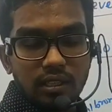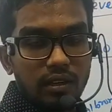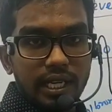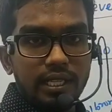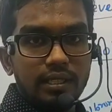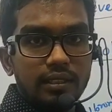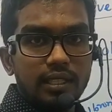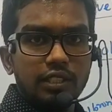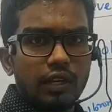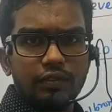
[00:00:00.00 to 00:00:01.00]
All right,
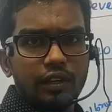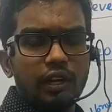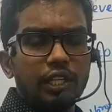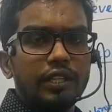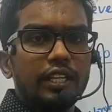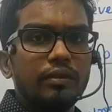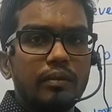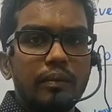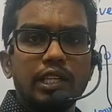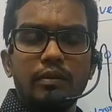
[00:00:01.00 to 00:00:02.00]
that's what we call it as
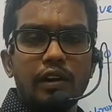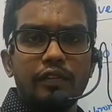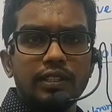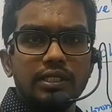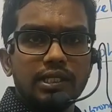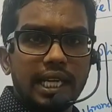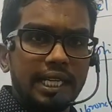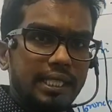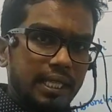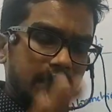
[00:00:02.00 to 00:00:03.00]
metamorphosis,
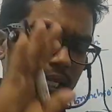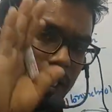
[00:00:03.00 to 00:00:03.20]
right?